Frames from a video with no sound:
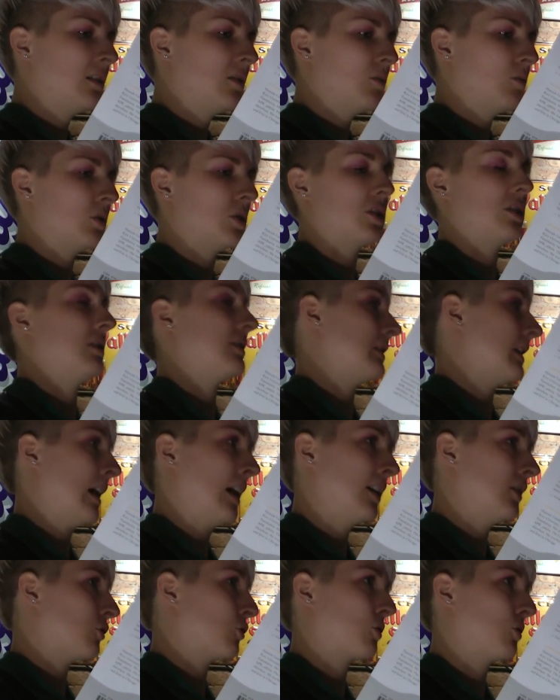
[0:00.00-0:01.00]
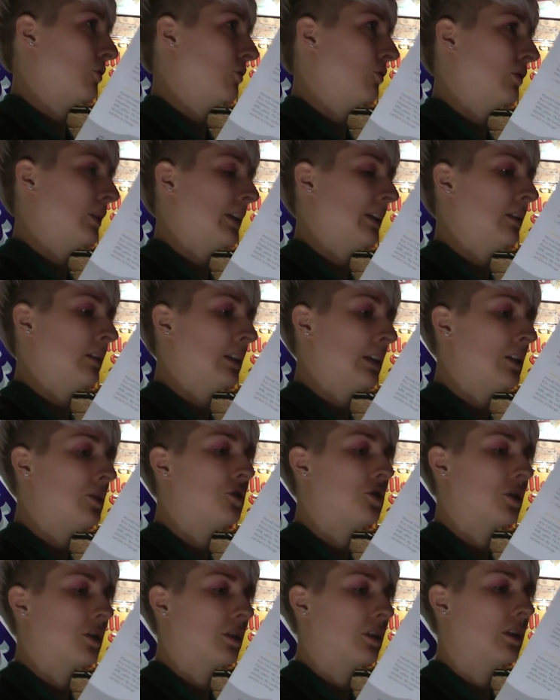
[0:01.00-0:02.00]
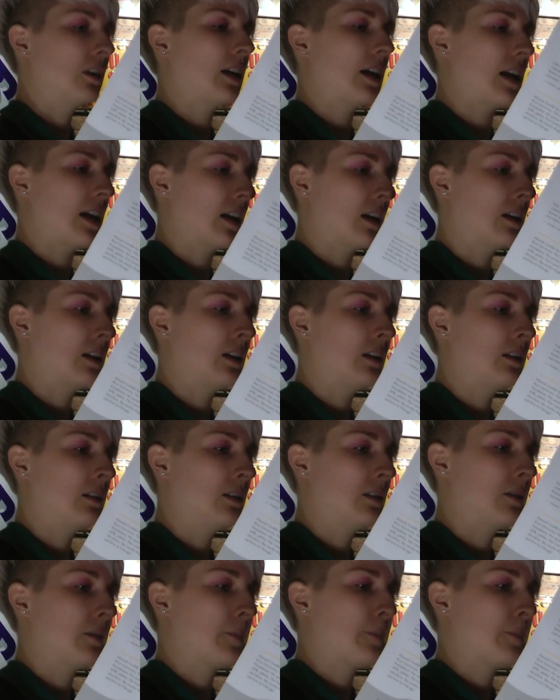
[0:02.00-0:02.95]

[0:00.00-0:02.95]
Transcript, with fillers: which is not truly leisure, Hannah.